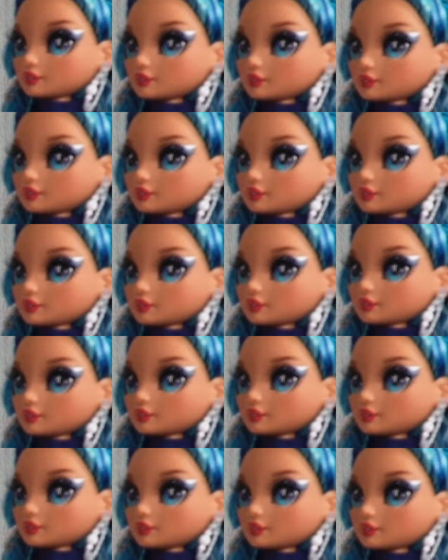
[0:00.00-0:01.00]

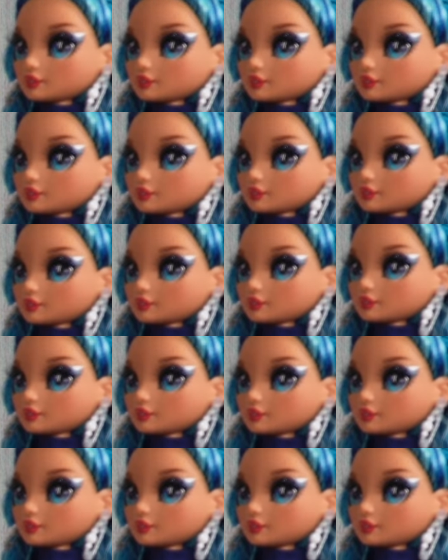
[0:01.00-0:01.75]
[no speech]